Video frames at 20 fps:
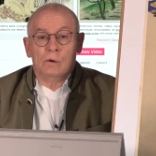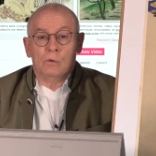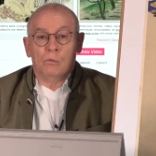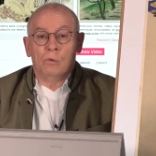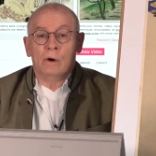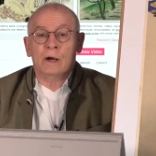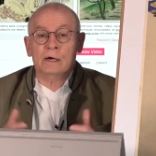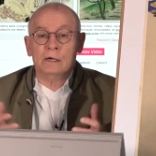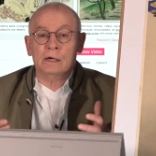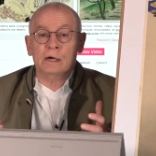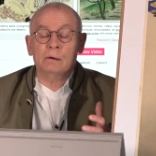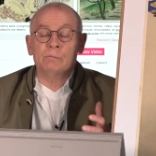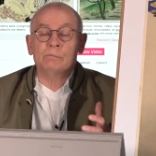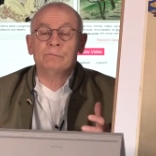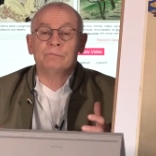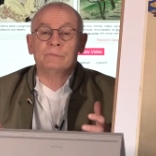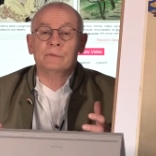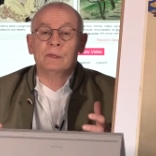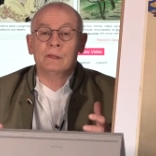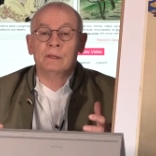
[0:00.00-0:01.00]

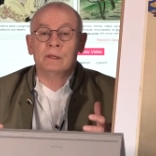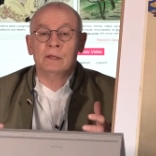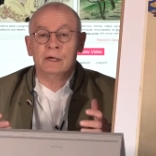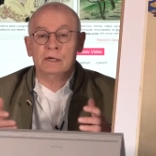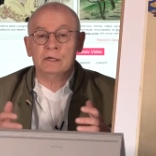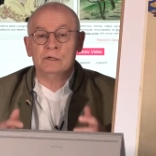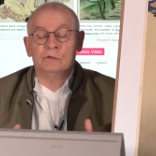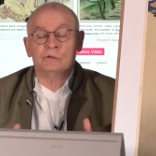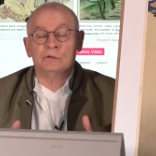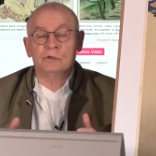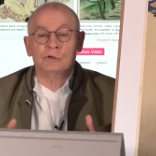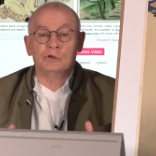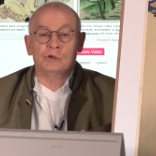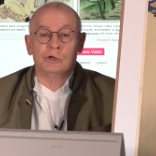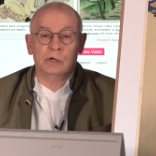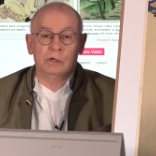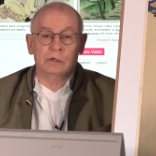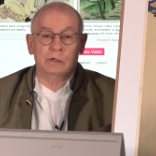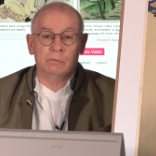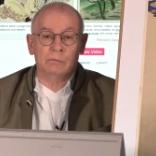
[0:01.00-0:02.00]
Welcome, ladies and
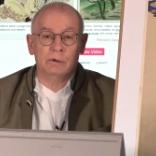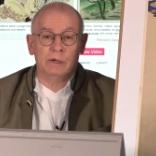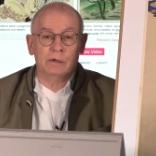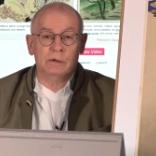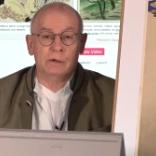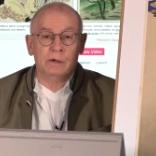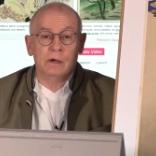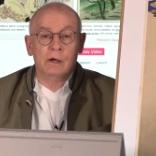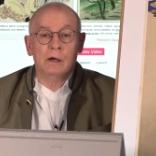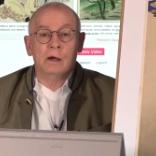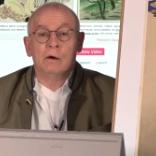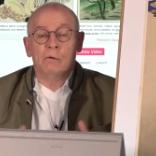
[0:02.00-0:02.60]
gentlemen,